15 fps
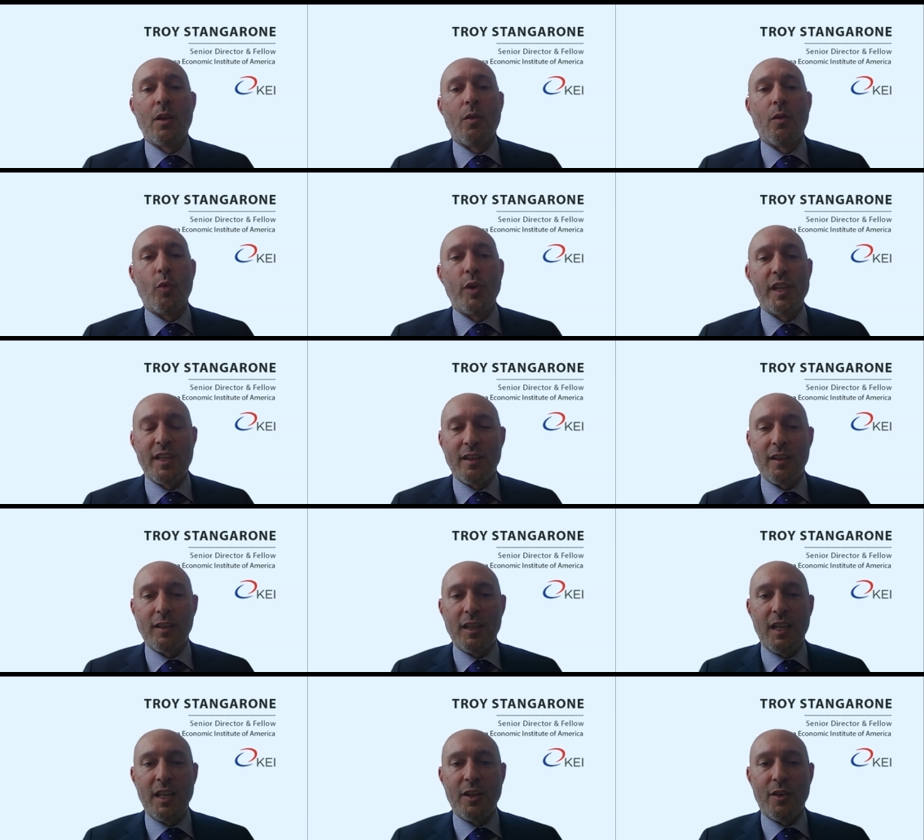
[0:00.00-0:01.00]

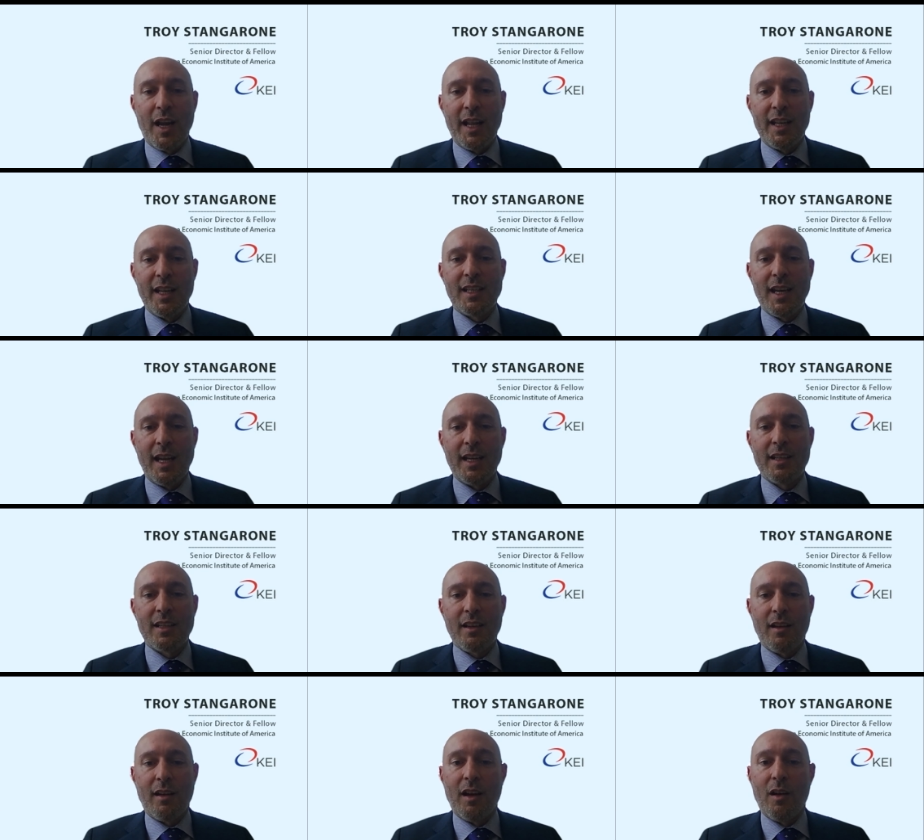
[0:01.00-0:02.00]
Recently, the United States
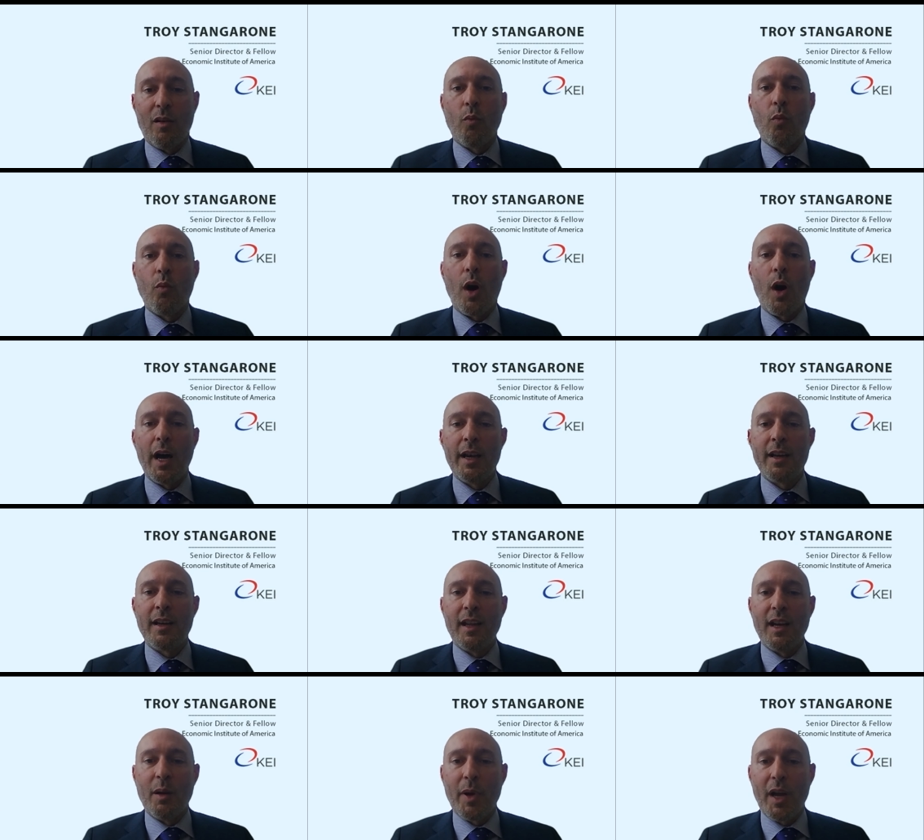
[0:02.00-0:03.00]
won
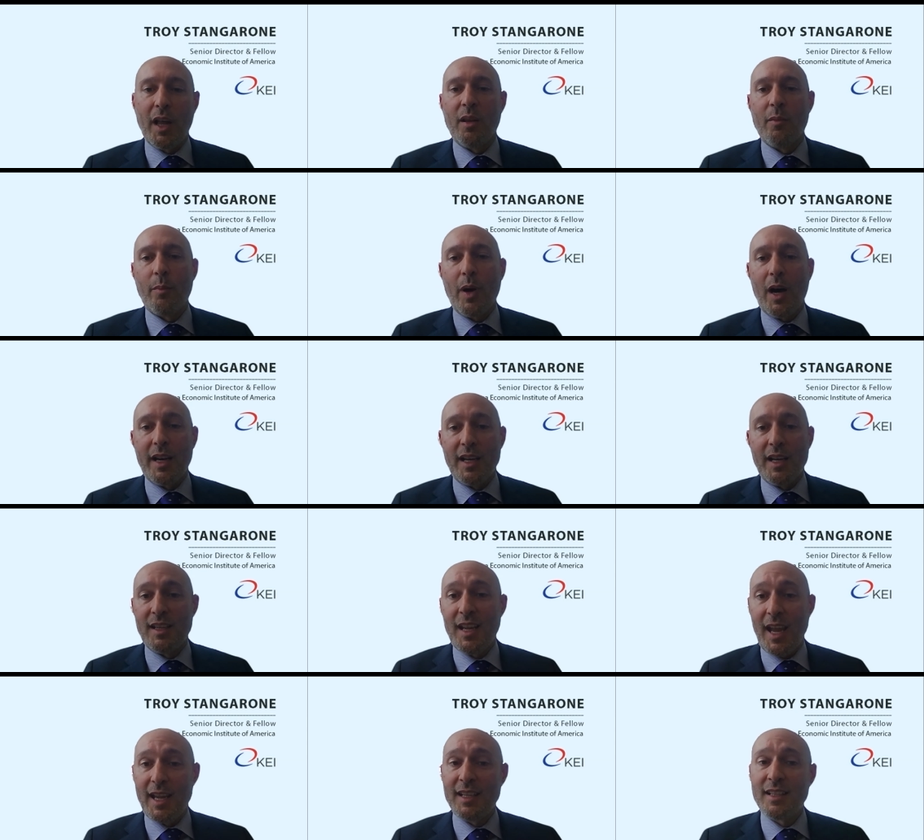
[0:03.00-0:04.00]
an appellate body
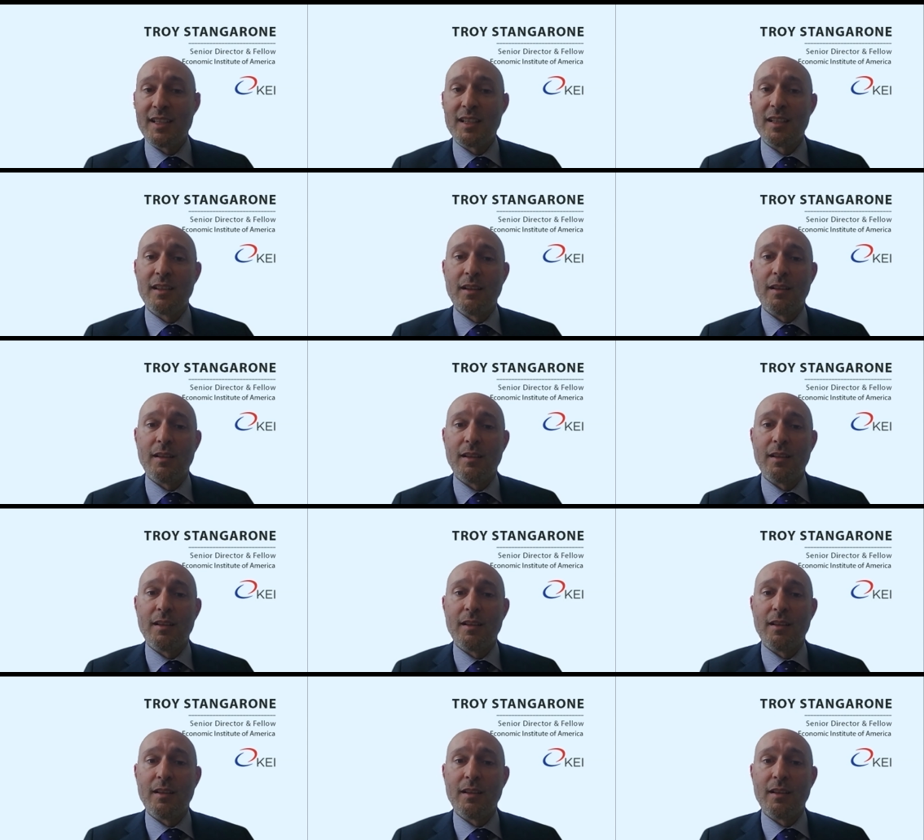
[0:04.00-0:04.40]
case